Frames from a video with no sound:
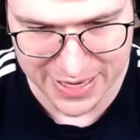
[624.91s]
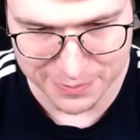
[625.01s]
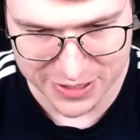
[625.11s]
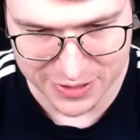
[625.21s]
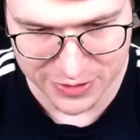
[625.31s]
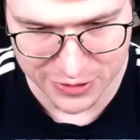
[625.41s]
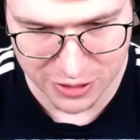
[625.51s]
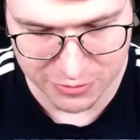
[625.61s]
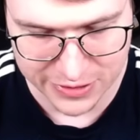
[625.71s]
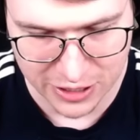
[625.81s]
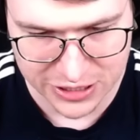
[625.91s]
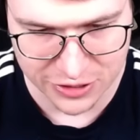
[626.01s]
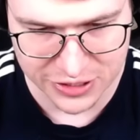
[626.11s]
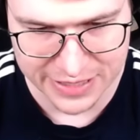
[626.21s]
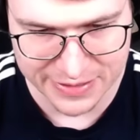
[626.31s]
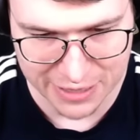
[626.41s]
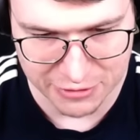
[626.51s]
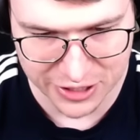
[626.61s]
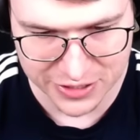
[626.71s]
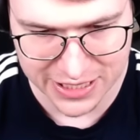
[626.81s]
but now it's also
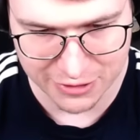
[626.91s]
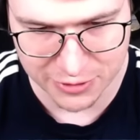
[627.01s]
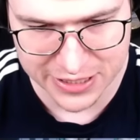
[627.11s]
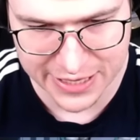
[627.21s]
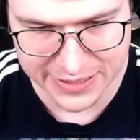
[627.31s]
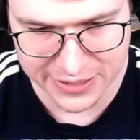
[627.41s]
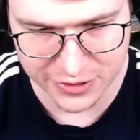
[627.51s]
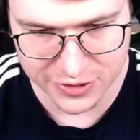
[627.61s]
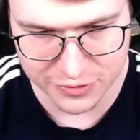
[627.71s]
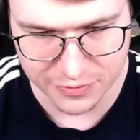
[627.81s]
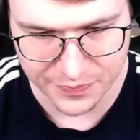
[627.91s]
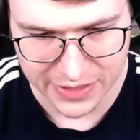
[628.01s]
directly on tower. What the heck is he gonna do?